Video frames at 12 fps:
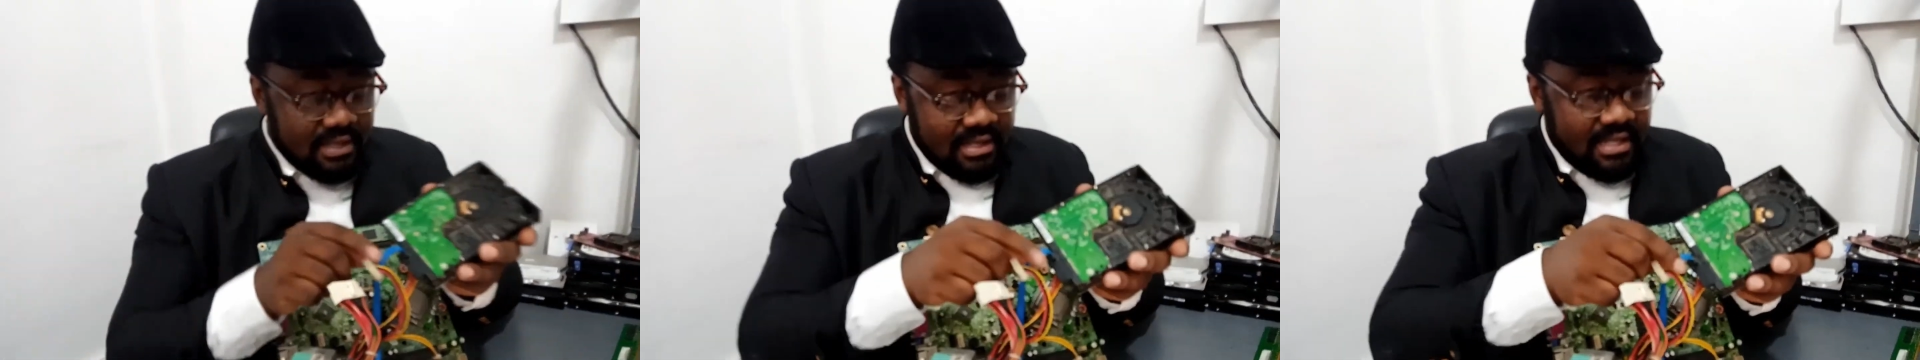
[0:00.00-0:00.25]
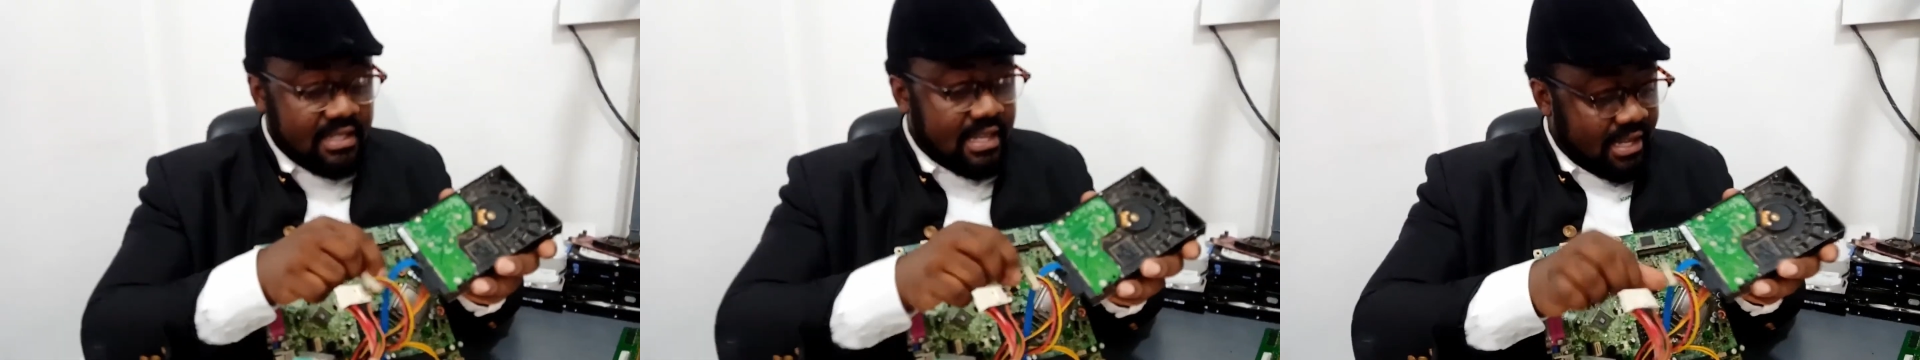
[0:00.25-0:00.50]

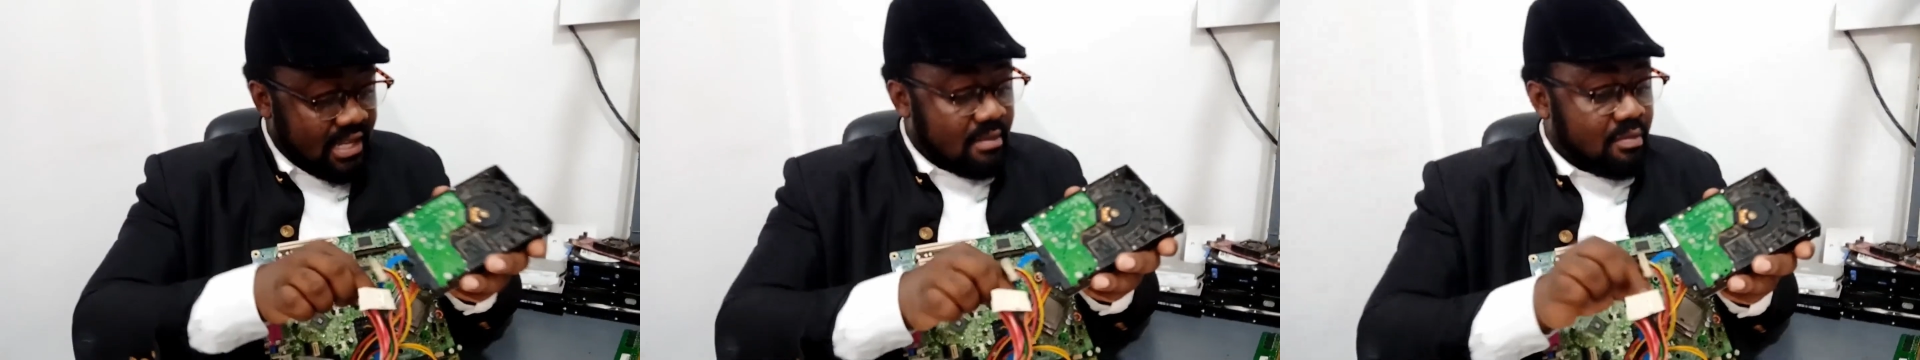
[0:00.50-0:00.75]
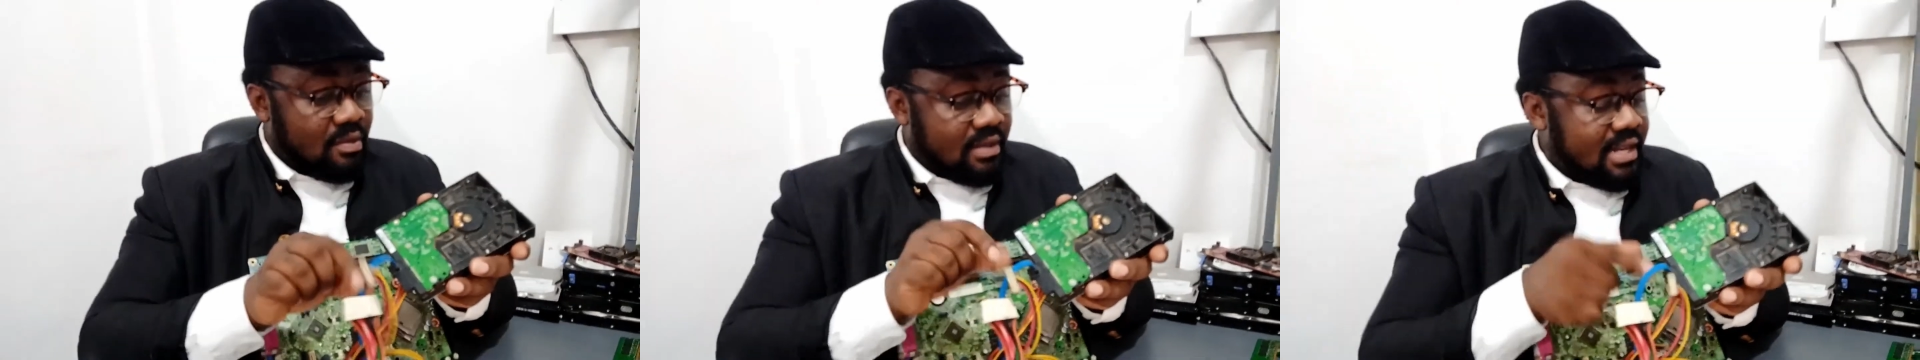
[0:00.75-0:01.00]
This is a
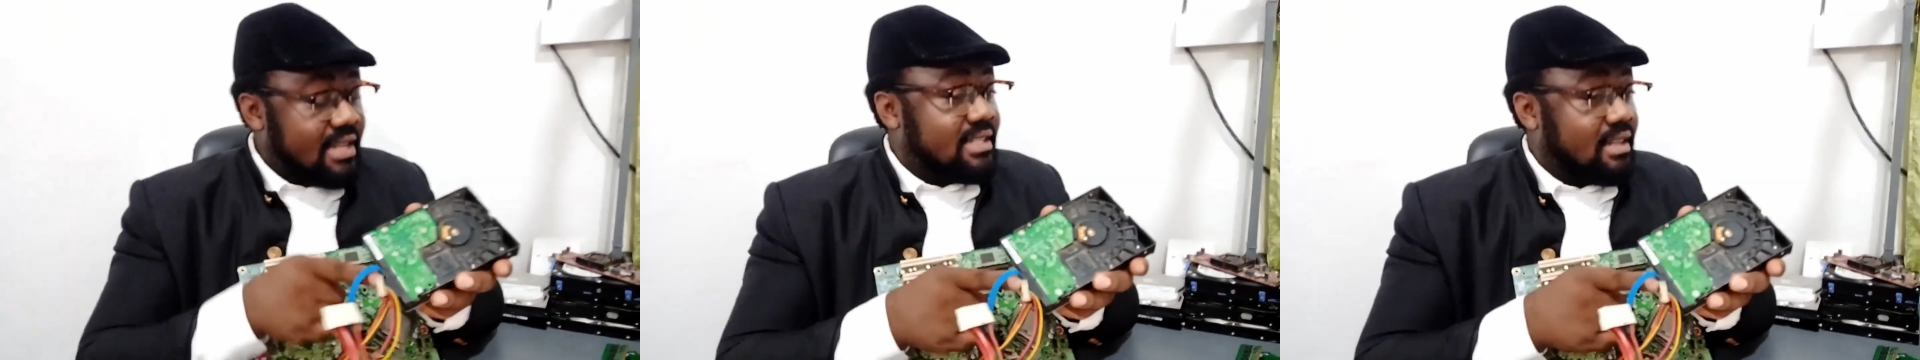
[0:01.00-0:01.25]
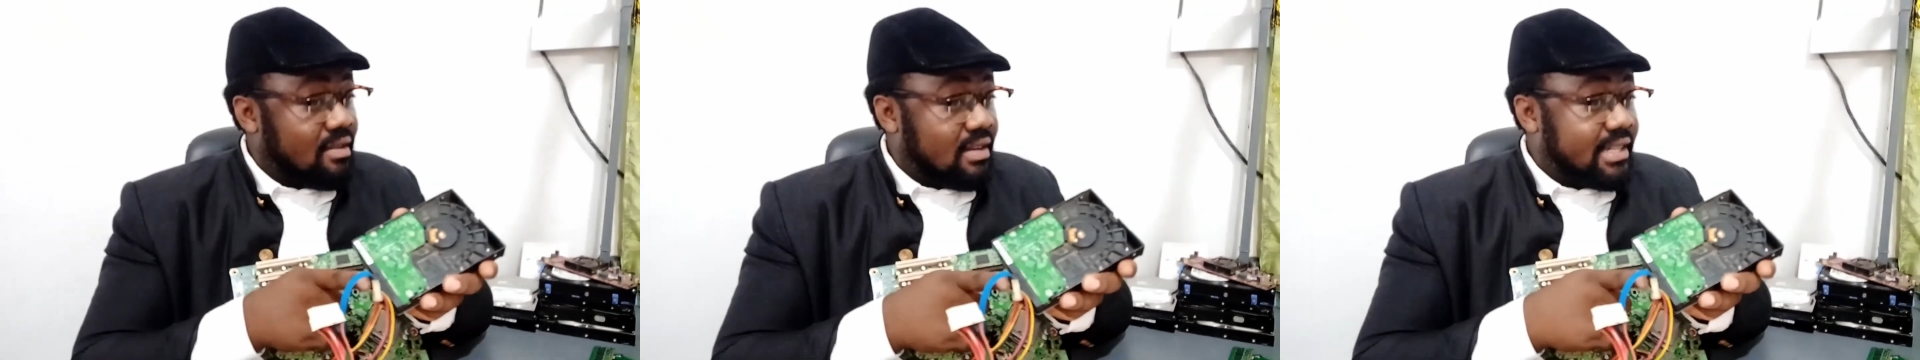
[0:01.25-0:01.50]
cable, that's
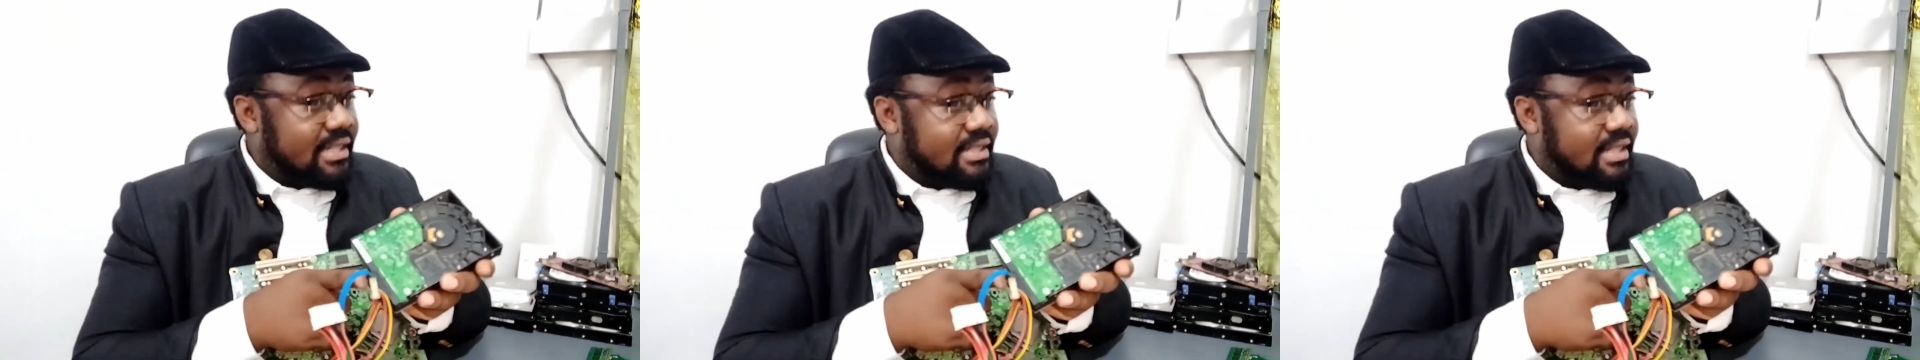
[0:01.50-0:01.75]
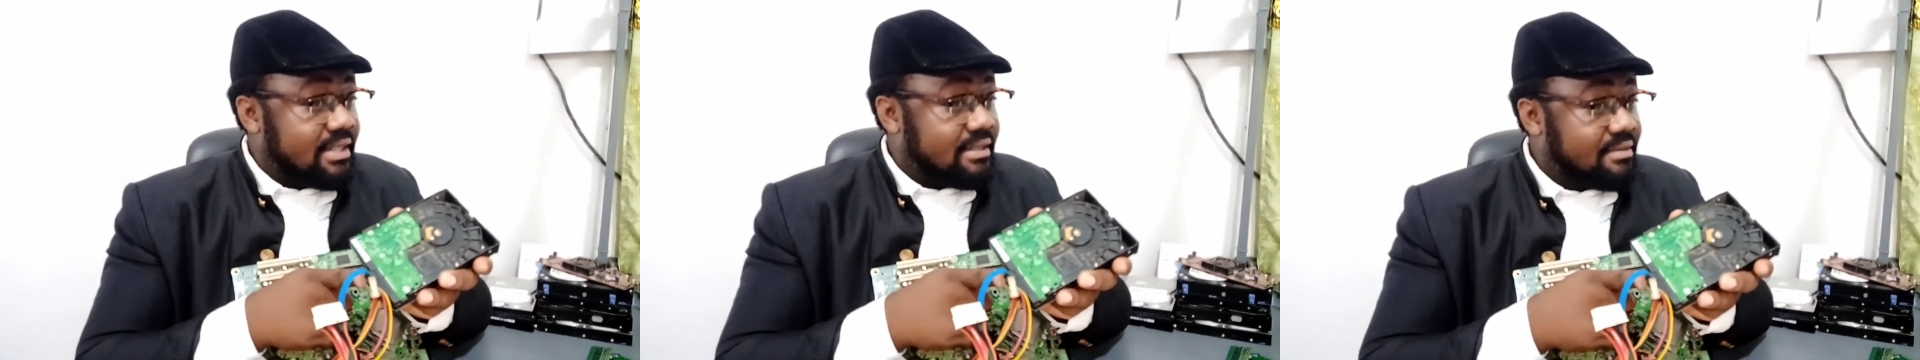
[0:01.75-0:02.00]
the connector.